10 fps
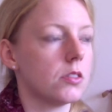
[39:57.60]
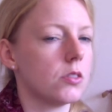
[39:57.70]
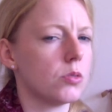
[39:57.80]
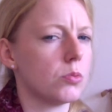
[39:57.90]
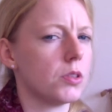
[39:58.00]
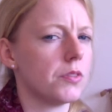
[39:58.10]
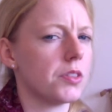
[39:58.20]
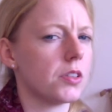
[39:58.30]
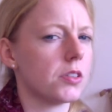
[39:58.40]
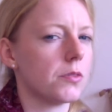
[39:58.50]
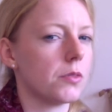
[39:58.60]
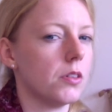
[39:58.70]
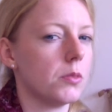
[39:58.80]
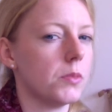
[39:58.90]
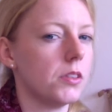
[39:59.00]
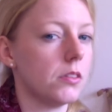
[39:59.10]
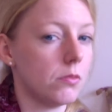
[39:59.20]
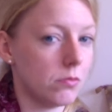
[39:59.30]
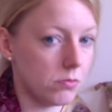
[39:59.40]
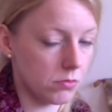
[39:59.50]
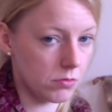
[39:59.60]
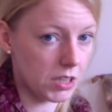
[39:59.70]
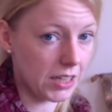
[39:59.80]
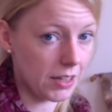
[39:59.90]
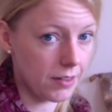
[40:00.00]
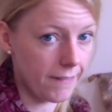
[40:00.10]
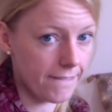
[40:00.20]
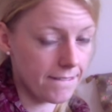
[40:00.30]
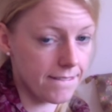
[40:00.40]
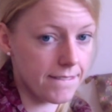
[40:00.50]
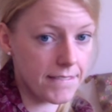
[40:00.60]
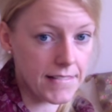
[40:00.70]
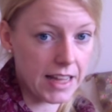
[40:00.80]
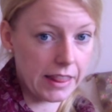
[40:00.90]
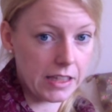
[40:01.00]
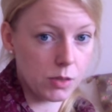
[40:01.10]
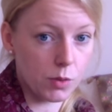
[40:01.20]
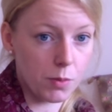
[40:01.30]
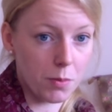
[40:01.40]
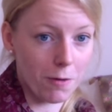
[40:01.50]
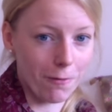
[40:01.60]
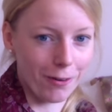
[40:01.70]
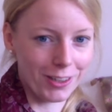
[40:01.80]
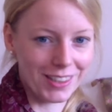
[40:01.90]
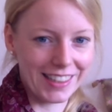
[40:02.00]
12 Socks of Christmas again. And this will be my first